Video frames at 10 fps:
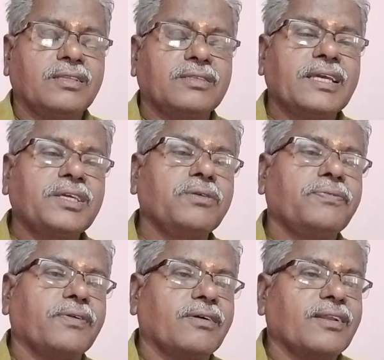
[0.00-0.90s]
Thank you
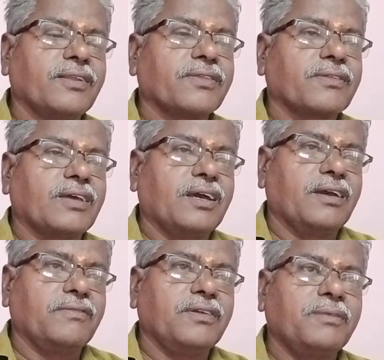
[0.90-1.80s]
for all.
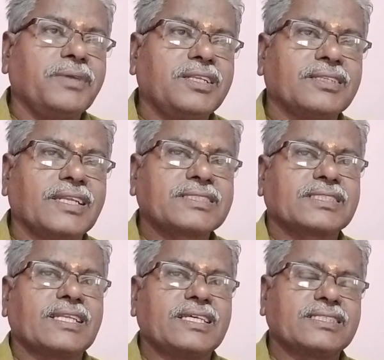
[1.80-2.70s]
We will meet in the
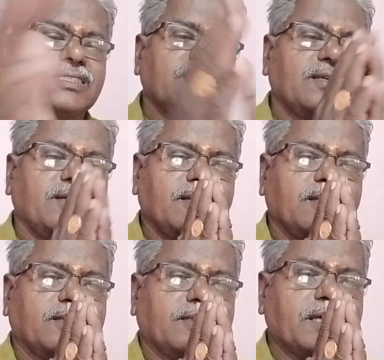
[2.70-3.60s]
next class.
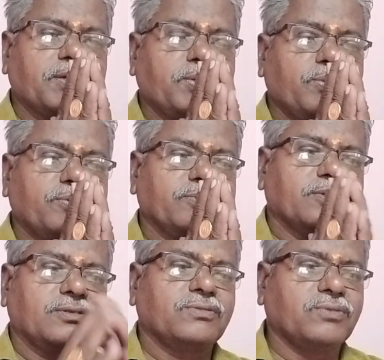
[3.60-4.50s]
Thank you.
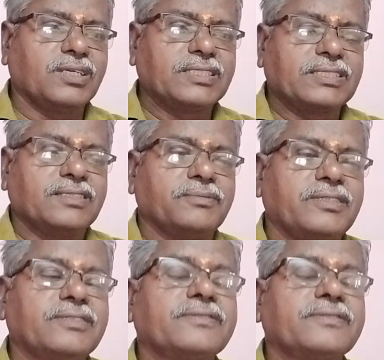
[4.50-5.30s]
Varga Tamil.